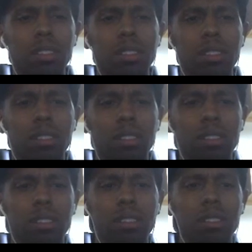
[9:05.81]
Uh,
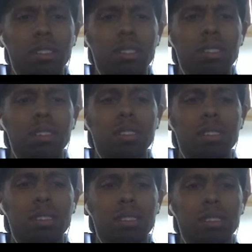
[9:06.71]
but I wish you the
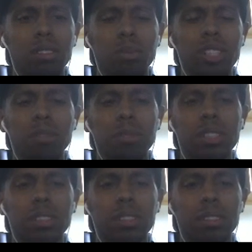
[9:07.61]
best of luck. It's waste of money. I'm
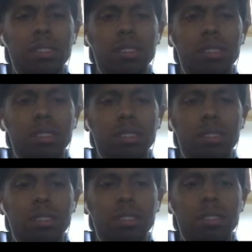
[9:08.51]
glad to see that
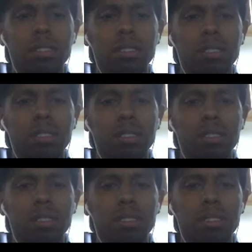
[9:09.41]
you did not get the
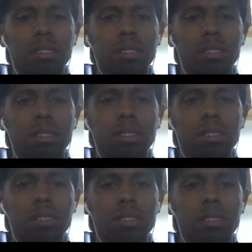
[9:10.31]
pre-sequel
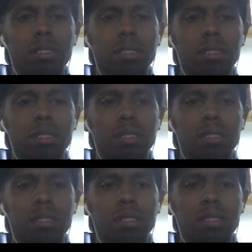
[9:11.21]
trophies because
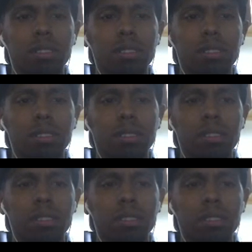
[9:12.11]
those
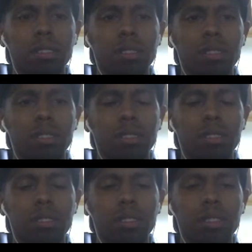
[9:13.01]
fucking sucks. Oh,
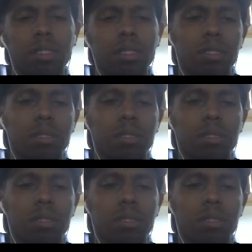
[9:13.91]
they. Huh.